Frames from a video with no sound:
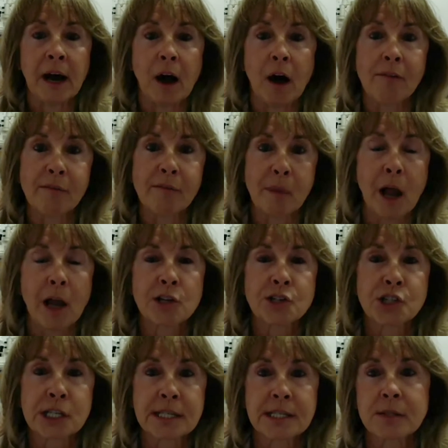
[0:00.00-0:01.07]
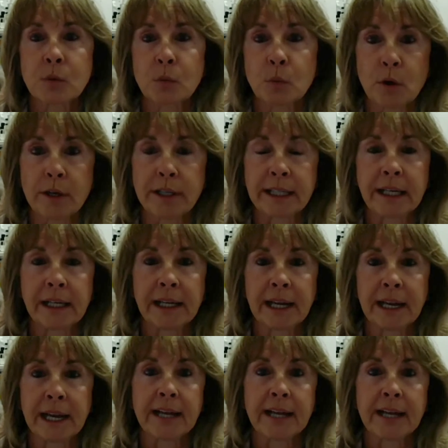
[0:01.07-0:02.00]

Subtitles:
ophthalmologist working